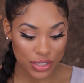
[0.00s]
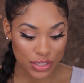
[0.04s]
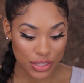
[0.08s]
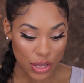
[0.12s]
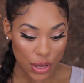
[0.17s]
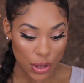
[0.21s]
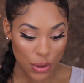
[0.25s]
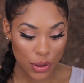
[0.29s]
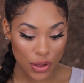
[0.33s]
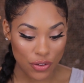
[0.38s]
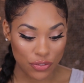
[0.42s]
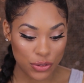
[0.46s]

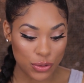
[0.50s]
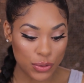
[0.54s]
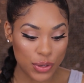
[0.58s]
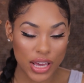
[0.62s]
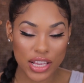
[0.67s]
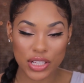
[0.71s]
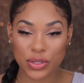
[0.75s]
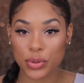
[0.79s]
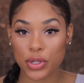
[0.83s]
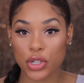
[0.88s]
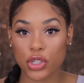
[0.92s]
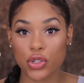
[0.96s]
So if you
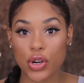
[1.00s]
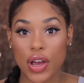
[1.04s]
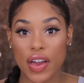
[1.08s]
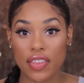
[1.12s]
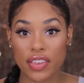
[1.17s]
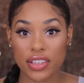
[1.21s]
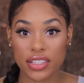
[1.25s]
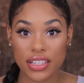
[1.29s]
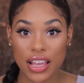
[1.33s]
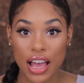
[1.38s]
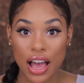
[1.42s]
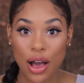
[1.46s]
guys wanna try
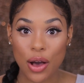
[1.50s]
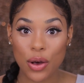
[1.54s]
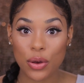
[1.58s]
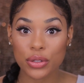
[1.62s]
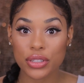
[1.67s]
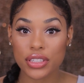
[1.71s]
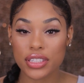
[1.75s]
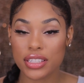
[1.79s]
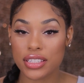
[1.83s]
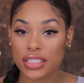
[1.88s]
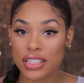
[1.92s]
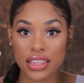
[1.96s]
this
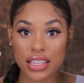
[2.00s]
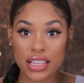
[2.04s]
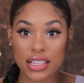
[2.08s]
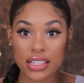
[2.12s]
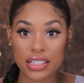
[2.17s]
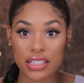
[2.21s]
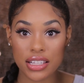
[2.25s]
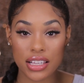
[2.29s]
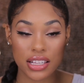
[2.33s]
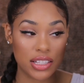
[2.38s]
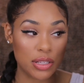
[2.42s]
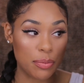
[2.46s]
out,
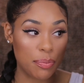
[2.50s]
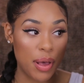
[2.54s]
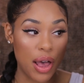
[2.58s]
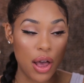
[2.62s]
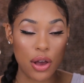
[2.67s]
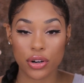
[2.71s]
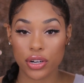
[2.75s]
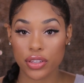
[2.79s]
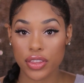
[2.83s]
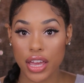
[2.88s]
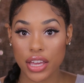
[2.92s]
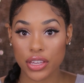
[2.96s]
this is a
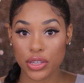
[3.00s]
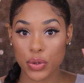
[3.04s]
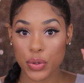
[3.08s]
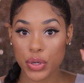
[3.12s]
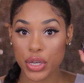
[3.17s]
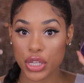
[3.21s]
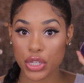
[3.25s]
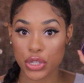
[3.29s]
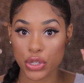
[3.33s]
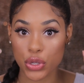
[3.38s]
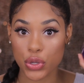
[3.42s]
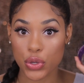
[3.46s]
powder that you
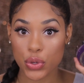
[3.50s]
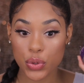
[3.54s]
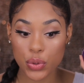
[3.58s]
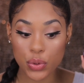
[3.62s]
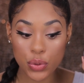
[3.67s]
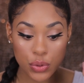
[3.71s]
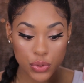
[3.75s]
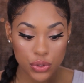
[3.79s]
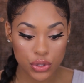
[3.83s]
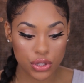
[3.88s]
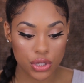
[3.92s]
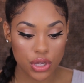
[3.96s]
can
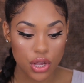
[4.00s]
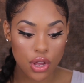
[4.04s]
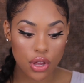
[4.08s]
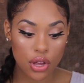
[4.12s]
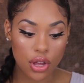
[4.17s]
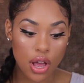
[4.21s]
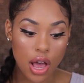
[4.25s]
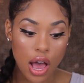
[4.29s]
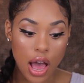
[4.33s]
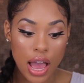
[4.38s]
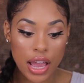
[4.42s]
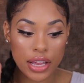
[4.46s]
use
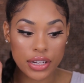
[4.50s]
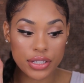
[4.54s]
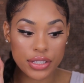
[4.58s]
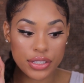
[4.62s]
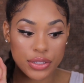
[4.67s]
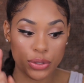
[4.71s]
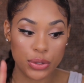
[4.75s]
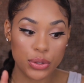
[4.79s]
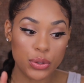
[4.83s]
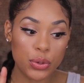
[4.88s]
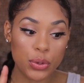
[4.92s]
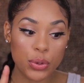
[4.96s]
I
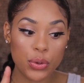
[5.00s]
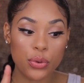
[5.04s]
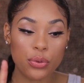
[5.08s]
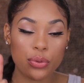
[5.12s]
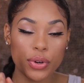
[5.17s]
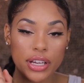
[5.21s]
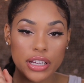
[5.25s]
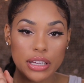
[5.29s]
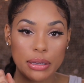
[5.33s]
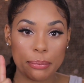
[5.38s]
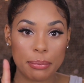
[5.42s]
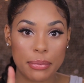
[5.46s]
do
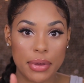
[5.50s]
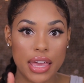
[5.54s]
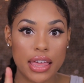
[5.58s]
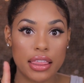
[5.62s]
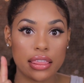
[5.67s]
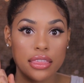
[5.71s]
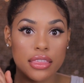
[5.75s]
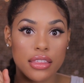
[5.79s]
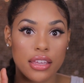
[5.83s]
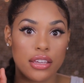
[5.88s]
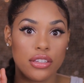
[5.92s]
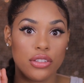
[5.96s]

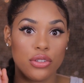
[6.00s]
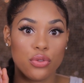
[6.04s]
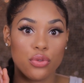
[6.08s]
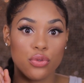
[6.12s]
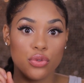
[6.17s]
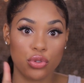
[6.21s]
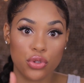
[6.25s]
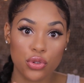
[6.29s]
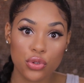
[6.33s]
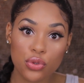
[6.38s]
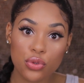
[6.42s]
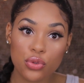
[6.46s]
recommend that you
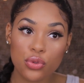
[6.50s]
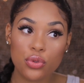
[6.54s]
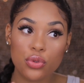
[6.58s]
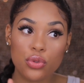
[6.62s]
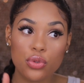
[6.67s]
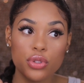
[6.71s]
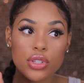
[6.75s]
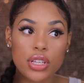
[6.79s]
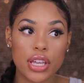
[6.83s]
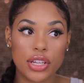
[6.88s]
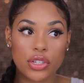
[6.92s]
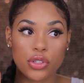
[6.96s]

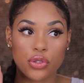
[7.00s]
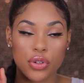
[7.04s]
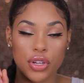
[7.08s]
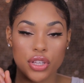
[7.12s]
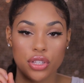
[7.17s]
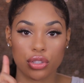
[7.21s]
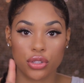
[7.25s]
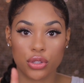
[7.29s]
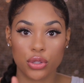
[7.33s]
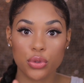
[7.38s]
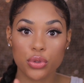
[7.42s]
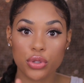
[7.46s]
use a
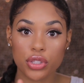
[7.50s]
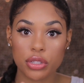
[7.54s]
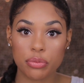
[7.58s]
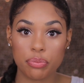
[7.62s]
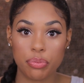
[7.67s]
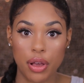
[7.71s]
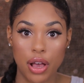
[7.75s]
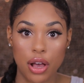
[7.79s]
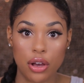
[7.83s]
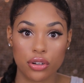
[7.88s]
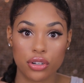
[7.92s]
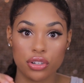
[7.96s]
translucent
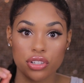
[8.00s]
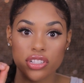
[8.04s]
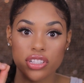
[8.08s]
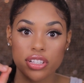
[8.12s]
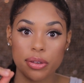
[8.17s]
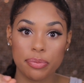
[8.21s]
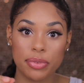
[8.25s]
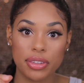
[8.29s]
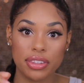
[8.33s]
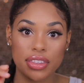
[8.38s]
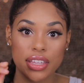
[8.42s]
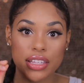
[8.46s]
powder,
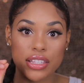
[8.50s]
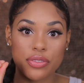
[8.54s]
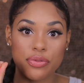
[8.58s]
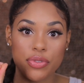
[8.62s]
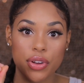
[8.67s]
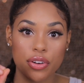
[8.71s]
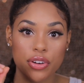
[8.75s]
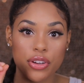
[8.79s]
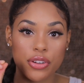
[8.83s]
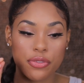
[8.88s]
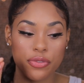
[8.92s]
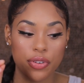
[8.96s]
something that's
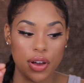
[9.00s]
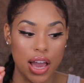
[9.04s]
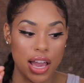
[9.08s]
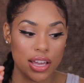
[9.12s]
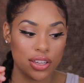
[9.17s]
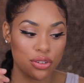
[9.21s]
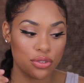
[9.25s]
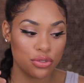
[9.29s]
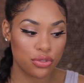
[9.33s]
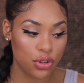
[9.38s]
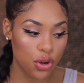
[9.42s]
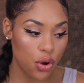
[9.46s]
very
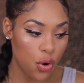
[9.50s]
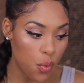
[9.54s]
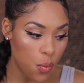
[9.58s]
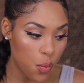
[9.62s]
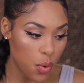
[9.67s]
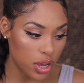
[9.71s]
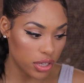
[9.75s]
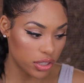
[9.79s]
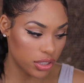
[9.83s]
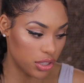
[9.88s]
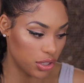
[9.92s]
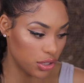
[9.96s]
fine. You don't
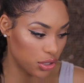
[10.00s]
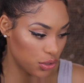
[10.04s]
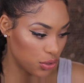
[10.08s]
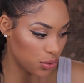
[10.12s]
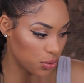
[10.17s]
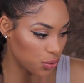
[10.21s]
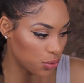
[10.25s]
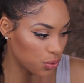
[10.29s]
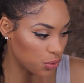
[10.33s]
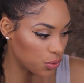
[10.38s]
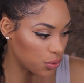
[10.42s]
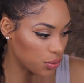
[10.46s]
want to
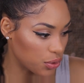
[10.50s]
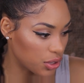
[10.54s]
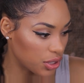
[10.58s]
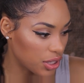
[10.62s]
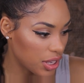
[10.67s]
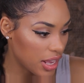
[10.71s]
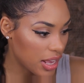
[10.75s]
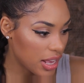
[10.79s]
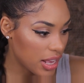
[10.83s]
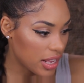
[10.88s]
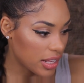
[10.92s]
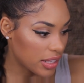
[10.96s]
use
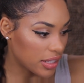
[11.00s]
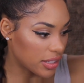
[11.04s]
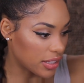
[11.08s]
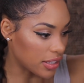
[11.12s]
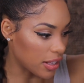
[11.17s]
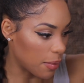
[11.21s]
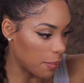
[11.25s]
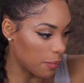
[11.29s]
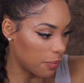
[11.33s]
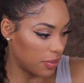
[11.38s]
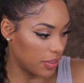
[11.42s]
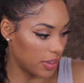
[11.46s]

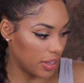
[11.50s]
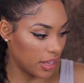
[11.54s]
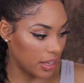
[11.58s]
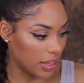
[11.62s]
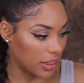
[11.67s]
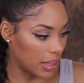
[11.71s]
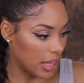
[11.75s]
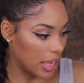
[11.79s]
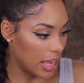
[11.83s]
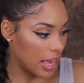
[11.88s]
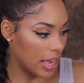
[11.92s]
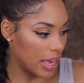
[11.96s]
something
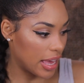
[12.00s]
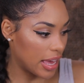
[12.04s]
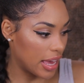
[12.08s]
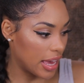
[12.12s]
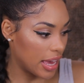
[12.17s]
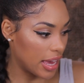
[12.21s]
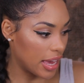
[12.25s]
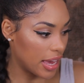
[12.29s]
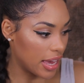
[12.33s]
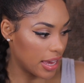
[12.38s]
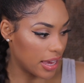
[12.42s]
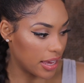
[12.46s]

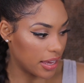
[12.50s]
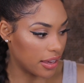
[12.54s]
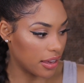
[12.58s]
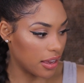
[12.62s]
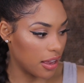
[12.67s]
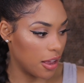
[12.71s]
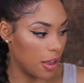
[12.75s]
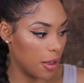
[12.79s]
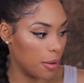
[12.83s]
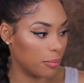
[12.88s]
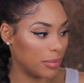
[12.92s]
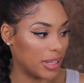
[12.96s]
like
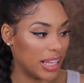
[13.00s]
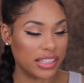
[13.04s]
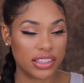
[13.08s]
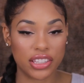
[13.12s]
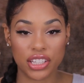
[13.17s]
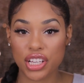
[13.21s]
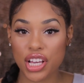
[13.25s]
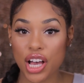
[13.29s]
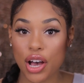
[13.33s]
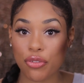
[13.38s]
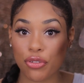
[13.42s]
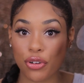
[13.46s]
um, like the
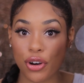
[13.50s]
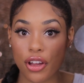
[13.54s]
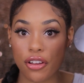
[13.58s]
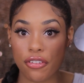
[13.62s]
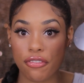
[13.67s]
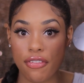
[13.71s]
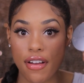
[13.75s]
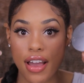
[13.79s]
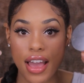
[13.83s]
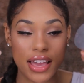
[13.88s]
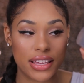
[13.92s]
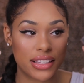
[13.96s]
Cover
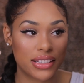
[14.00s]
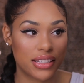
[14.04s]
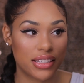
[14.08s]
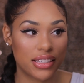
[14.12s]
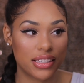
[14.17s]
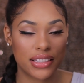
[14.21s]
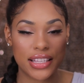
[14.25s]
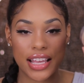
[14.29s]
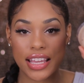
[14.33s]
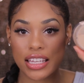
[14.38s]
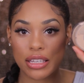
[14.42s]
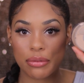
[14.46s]
FX
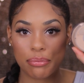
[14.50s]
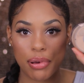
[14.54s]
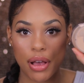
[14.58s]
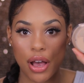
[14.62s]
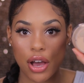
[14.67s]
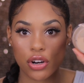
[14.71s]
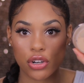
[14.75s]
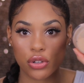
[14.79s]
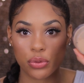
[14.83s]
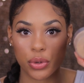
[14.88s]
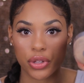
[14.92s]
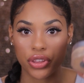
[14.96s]
setting
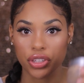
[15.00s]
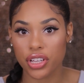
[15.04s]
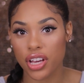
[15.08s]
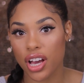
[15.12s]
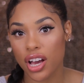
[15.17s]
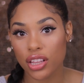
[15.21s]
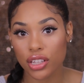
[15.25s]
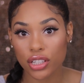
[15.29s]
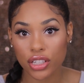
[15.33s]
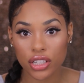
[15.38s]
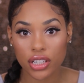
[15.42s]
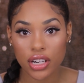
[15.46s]
powder with
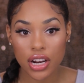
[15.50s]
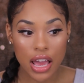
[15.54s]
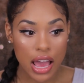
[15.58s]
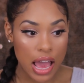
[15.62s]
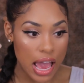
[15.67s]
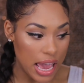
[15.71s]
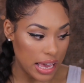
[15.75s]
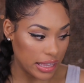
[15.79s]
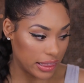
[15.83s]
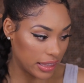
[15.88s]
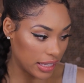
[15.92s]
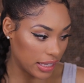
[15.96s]
color.
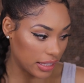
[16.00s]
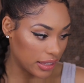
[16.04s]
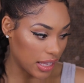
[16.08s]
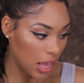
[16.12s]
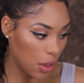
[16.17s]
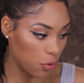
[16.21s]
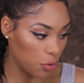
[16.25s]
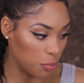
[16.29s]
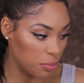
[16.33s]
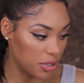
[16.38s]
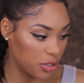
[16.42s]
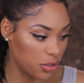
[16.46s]
I think
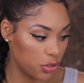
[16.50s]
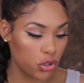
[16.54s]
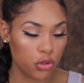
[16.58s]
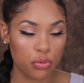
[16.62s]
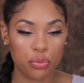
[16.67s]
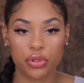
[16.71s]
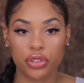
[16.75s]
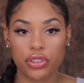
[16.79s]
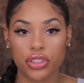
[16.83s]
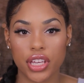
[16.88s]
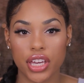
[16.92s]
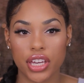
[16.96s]
that will be
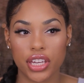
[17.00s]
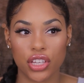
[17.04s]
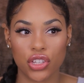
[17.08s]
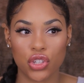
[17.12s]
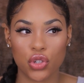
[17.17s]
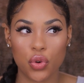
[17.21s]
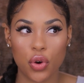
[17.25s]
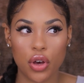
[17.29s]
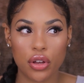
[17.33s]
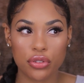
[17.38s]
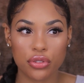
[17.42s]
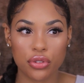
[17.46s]
super thick and
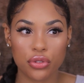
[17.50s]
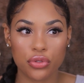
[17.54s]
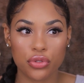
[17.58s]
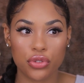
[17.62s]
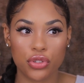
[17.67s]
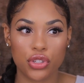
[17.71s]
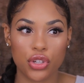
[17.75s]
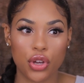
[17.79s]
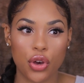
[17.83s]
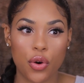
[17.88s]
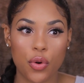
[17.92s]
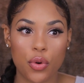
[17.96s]
you also
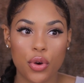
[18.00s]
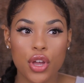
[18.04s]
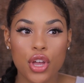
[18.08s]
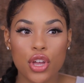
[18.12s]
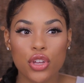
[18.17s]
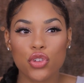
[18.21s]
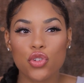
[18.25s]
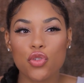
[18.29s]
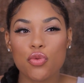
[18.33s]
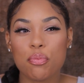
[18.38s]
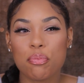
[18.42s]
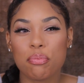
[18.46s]
don't,
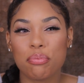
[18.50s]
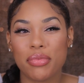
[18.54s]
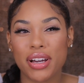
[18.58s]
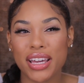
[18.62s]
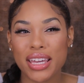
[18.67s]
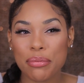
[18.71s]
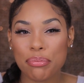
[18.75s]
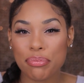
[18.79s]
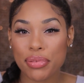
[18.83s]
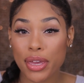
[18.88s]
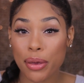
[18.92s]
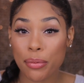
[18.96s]
you
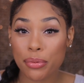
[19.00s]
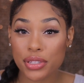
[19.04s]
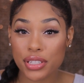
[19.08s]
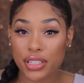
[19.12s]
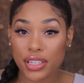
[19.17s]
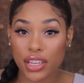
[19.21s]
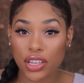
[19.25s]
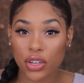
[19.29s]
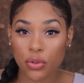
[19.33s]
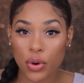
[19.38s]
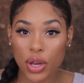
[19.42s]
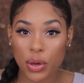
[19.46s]
might be able to
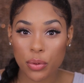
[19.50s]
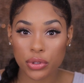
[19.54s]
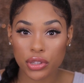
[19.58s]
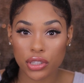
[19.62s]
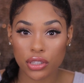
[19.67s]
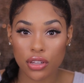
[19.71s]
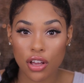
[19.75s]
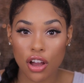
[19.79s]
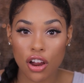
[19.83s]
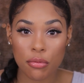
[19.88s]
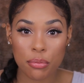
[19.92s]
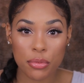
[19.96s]
get away with
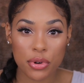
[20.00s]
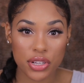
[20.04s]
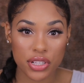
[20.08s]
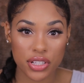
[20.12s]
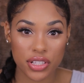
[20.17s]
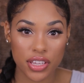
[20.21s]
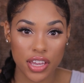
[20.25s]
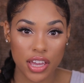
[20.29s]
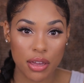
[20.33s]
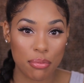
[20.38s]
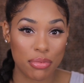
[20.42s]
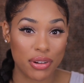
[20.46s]
the Laura
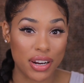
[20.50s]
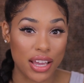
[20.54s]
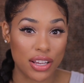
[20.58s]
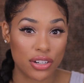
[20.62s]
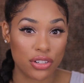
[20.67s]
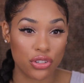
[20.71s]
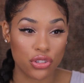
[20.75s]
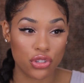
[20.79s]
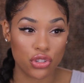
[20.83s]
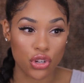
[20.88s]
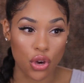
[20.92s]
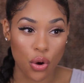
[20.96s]
Mercier, but I
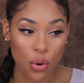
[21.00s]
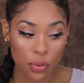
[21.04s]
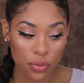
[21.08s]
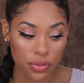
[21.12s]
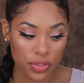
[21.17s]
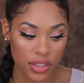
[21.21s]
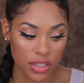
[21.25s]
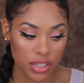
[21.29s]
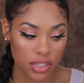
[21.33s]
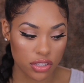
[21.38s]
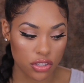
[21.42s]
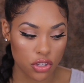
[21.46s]
don't
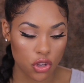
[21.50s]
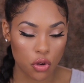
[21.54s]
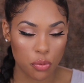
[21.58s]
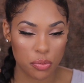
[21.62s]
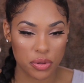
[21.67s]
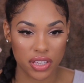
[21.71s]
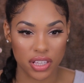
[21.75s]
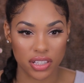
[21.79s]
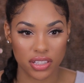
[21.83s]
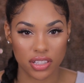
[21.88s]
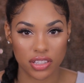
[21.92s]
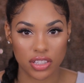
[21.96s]
think so
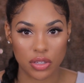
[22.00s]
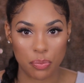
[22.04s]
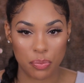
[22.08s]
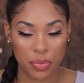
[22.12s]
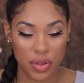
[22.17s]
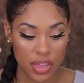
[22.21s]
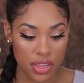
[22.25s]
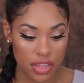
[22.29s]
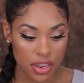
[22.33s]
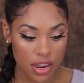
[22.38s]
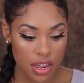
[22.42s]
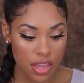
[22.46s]
because it's a
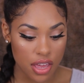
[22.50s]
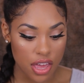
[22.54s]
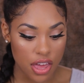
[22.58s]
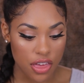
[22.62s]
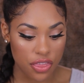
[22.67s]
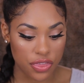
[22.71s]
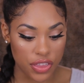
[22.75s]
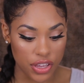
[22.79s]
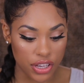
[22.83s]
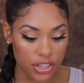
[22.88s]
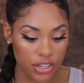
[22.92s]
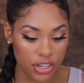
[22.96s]
bit
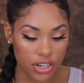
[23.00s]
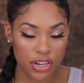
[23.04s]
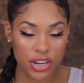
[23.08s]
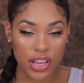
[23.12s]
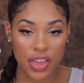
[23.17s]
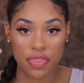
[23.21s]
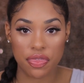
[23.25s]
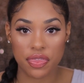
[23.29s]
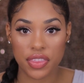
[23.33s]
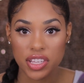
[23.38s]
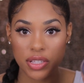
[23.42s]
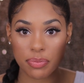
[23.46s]
thicker
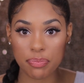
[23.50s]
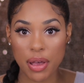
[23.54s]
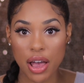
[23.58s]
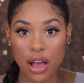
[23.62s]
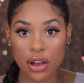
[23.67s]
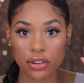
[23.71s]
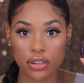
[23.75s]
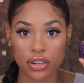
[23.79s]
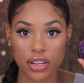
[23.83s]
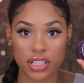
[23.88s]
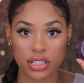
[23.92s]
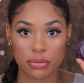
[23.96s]
and this
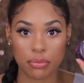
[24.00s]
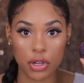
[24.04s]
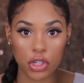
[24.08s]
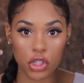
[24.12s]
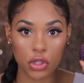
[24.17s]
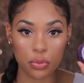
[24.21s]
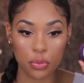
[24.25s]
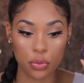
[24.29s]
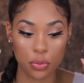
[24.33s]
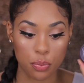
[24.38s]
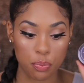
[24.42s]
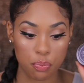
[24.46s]
powder is
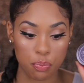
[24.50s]
much